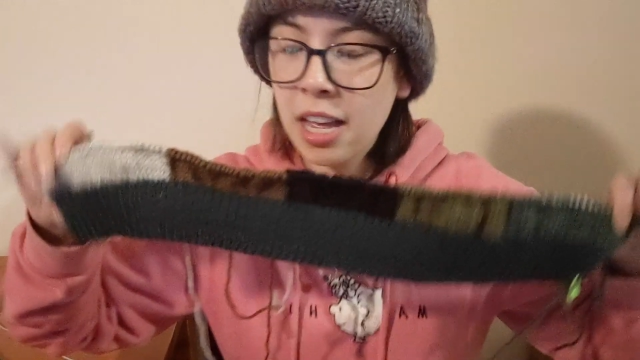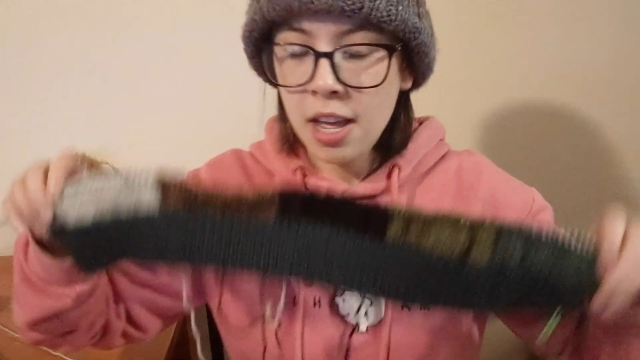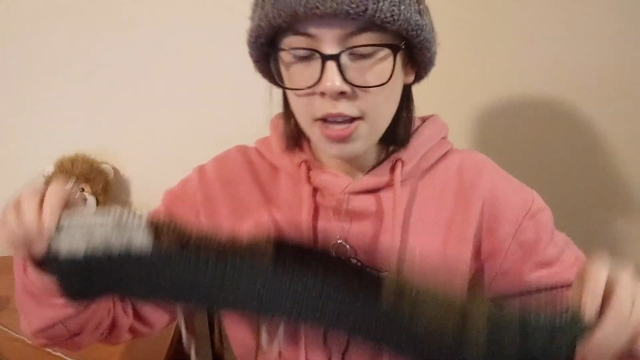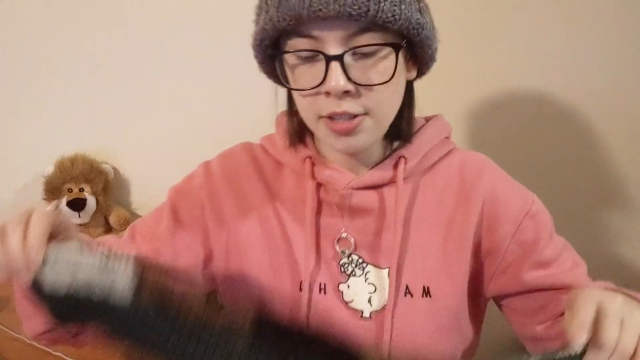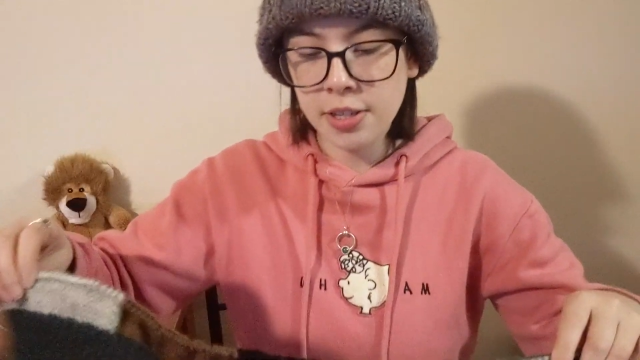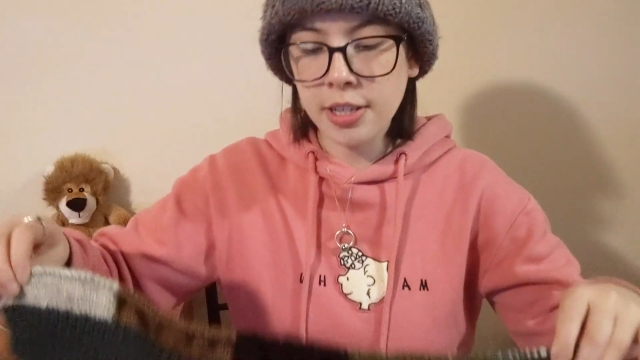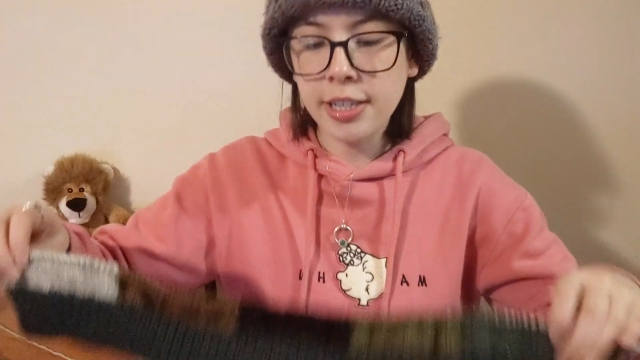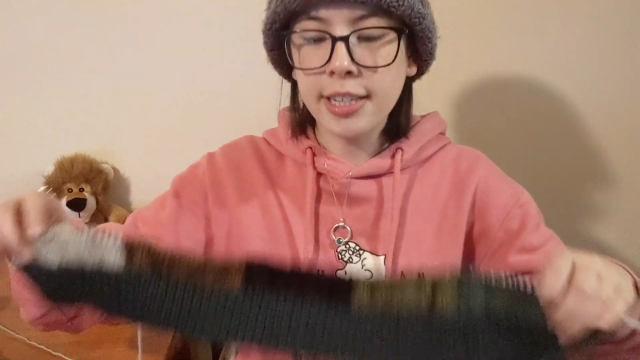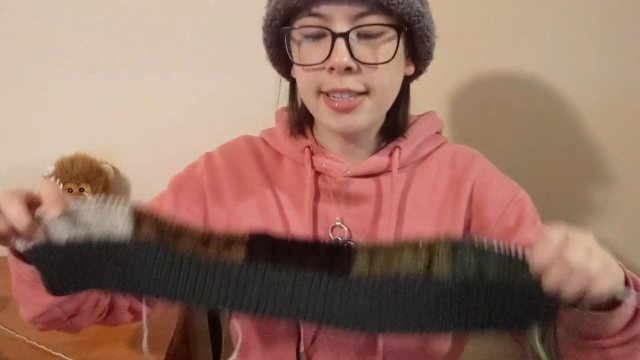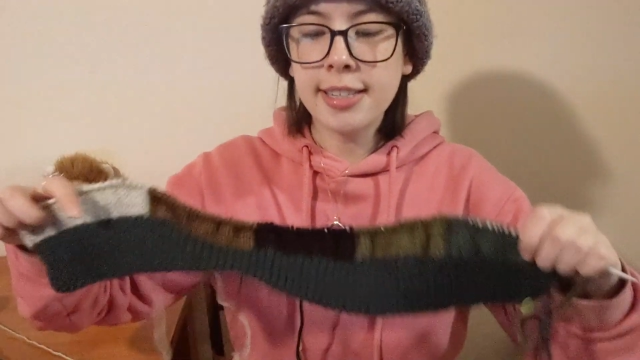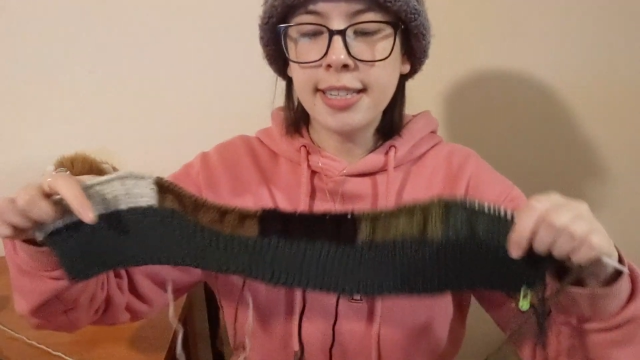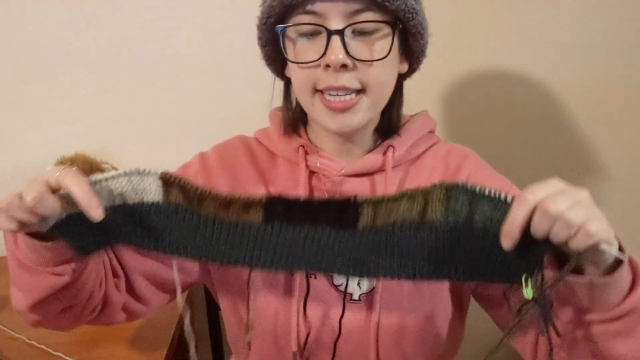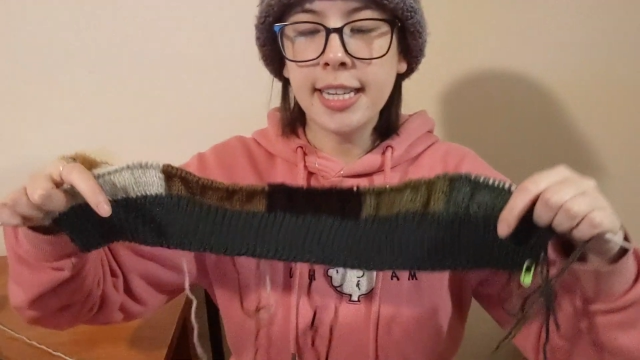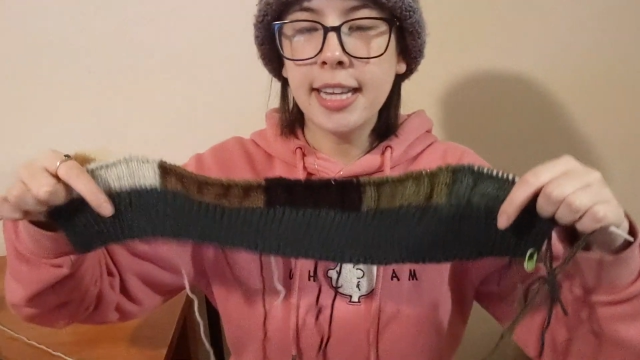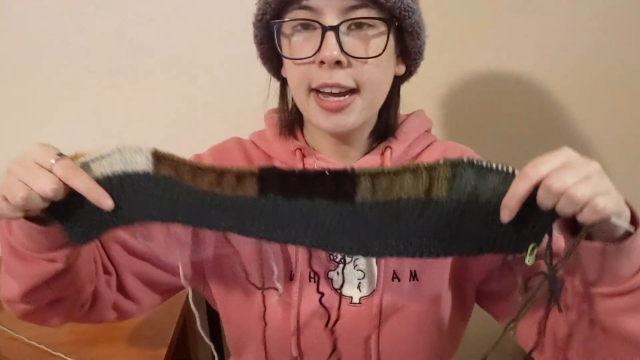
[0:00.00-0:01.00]
So you can
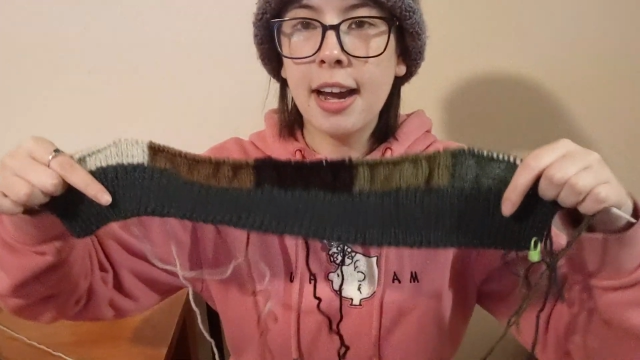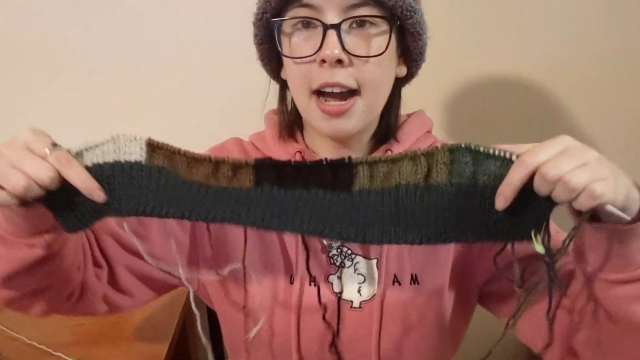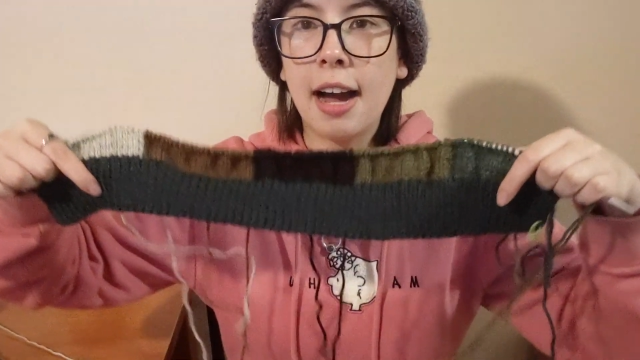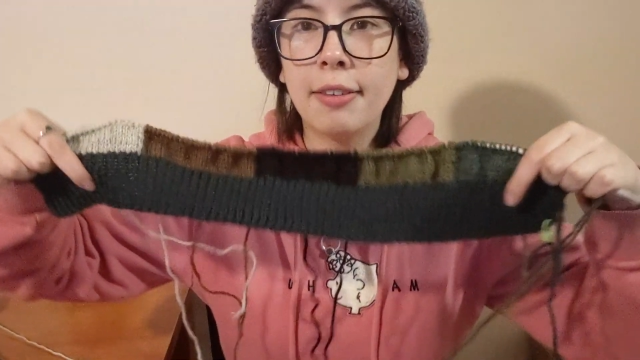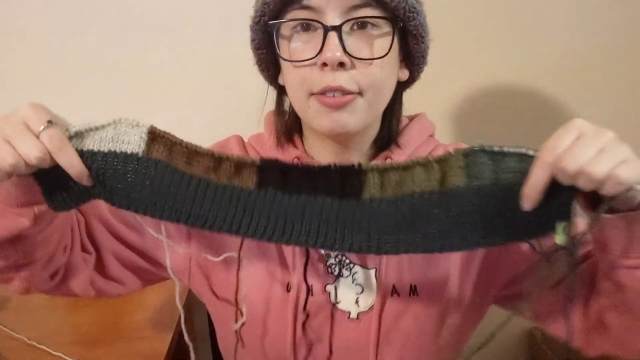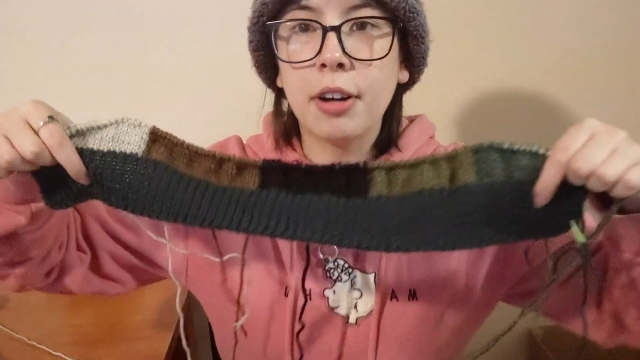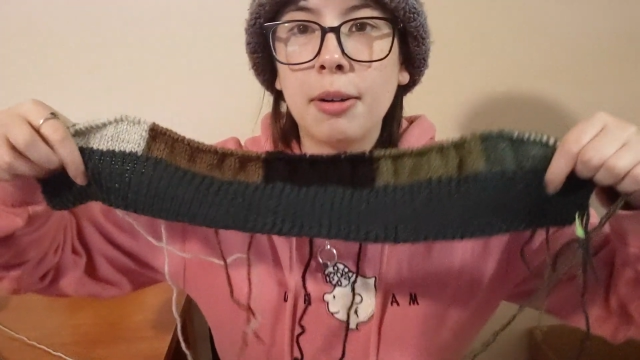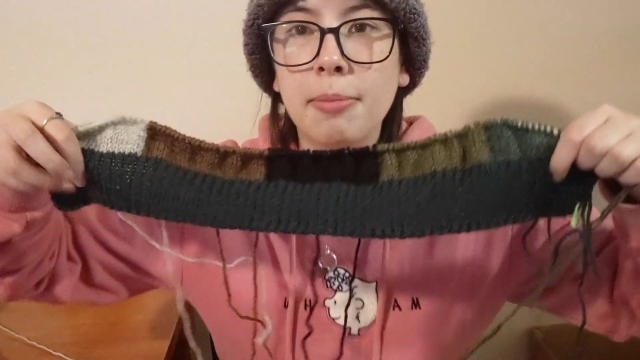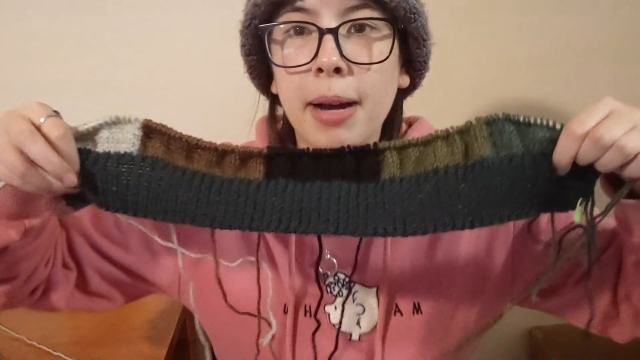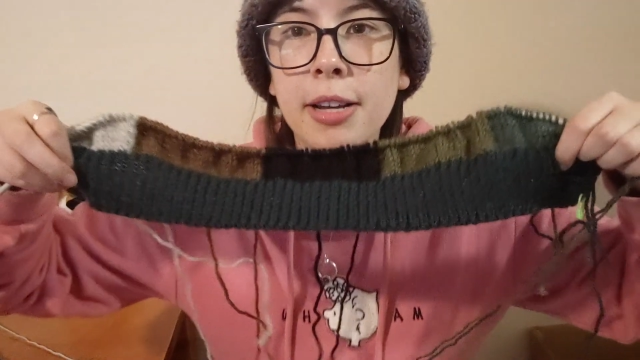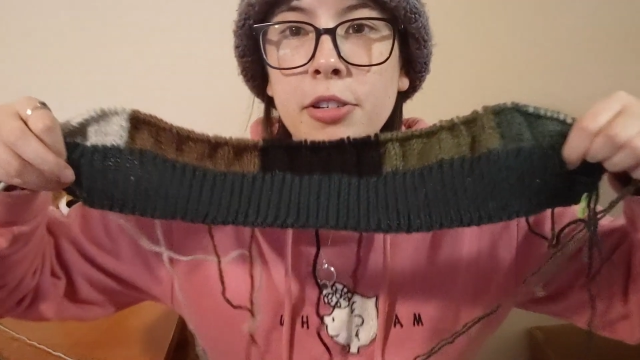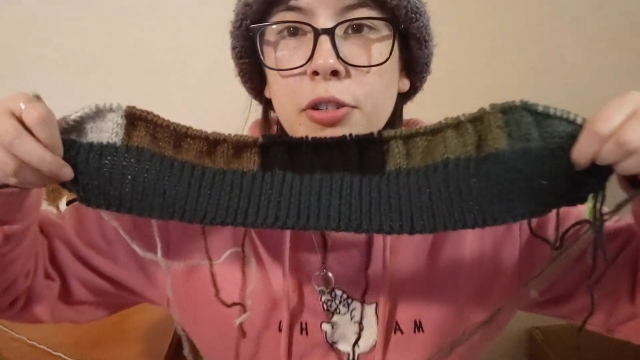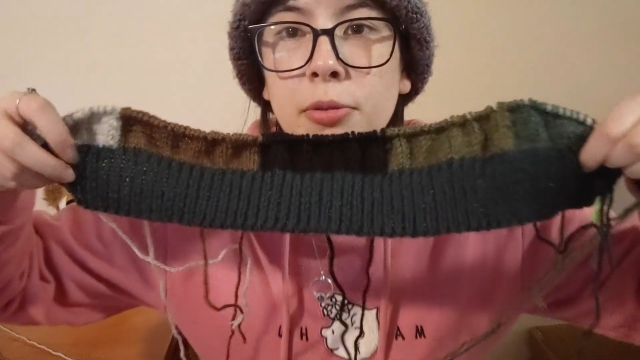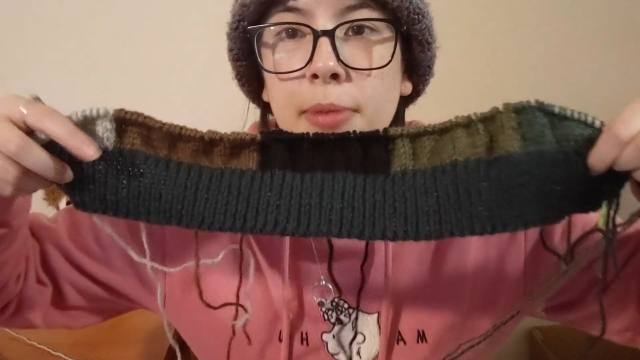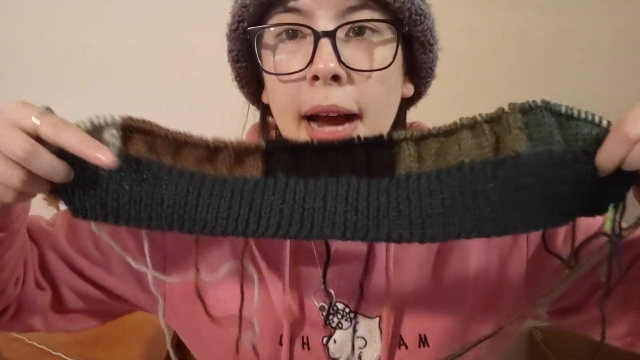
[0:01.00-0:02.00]
see there I've got my
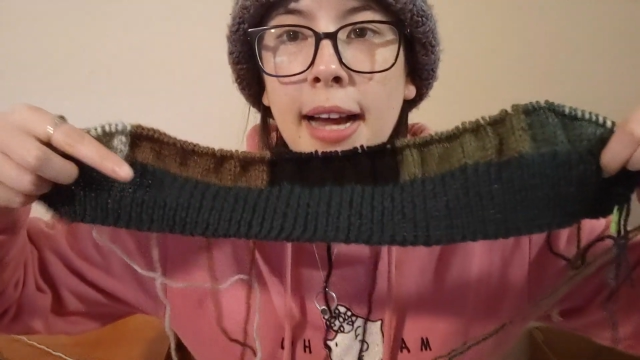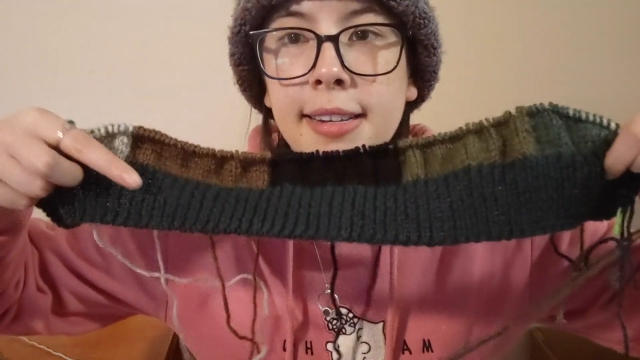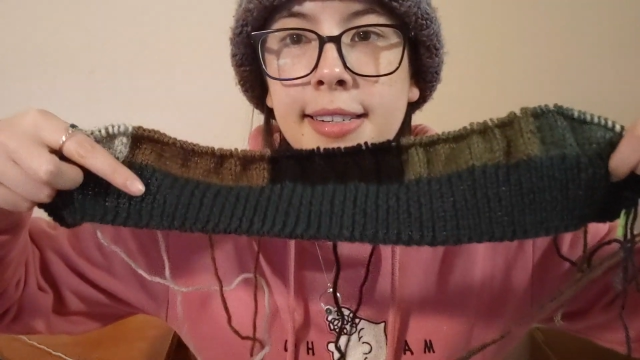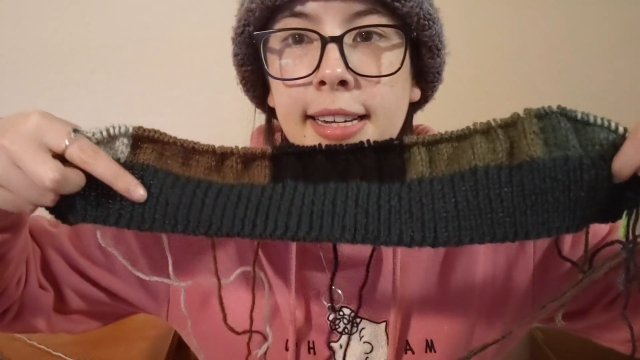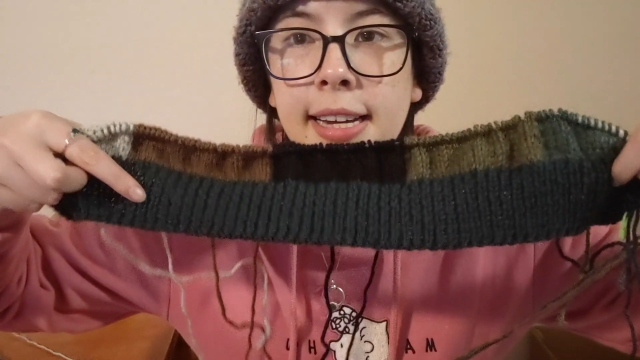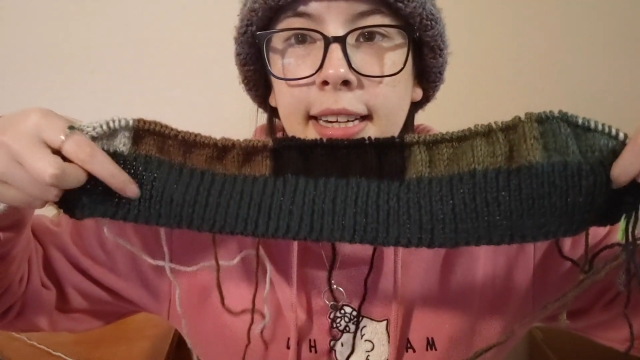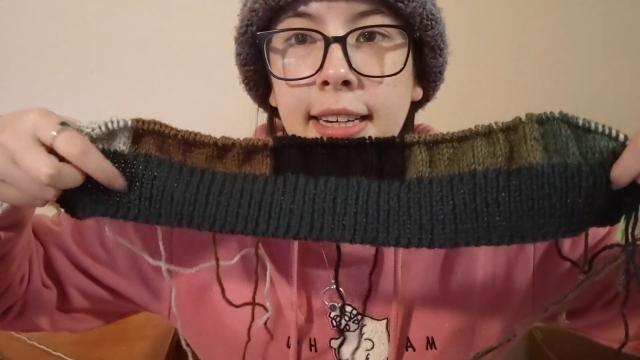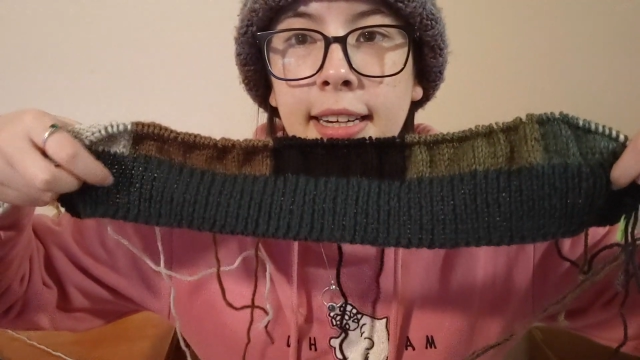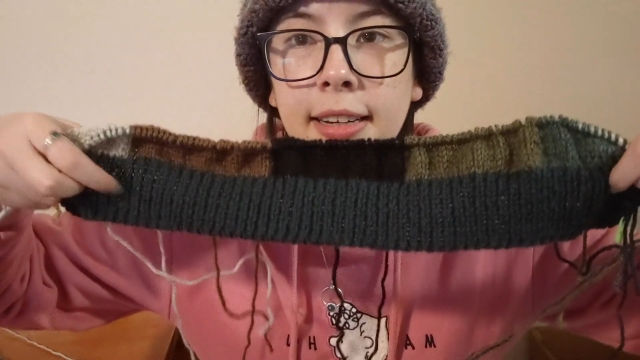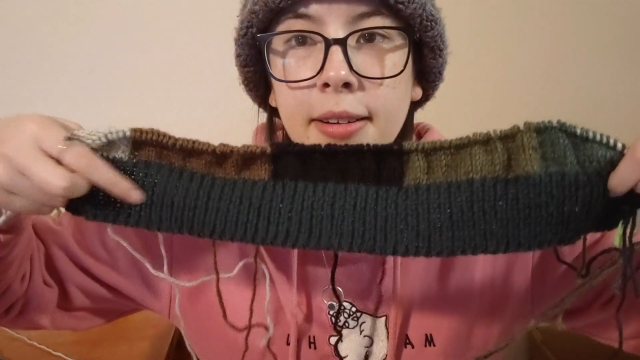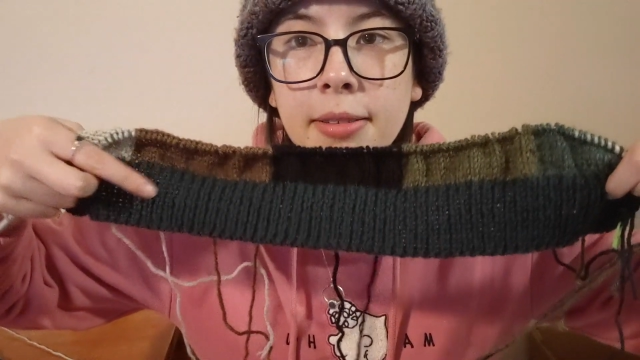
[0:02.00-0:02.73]
Jurassic,